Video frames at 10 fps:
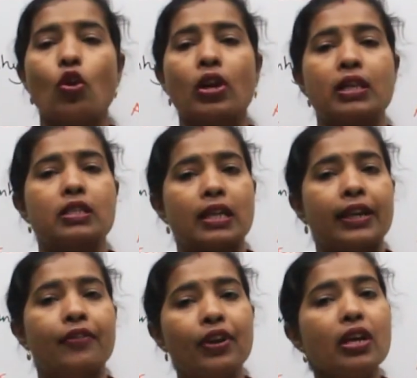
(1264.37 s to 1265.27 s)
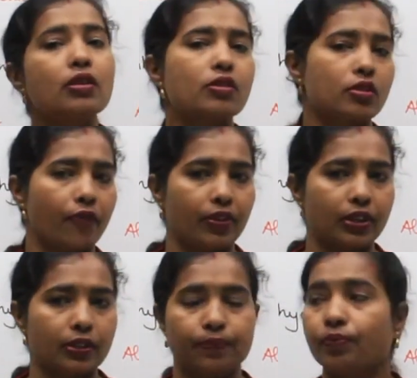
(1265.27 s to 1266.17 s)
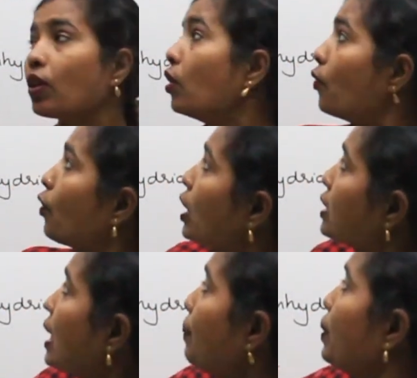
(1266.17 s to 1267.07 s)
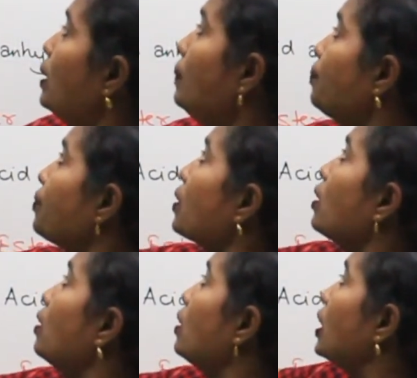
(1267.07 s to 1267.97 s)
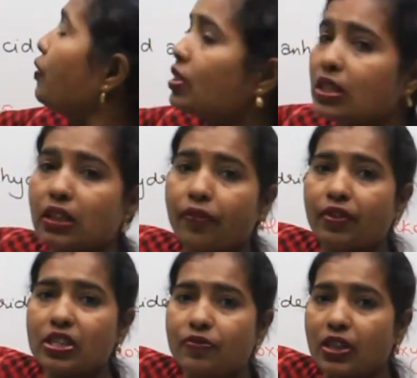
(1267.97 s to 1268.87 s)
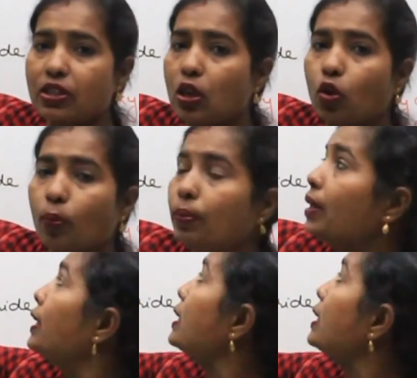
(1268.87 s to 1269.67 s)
or as a secondary suffix. For example, if you see the first functional group, it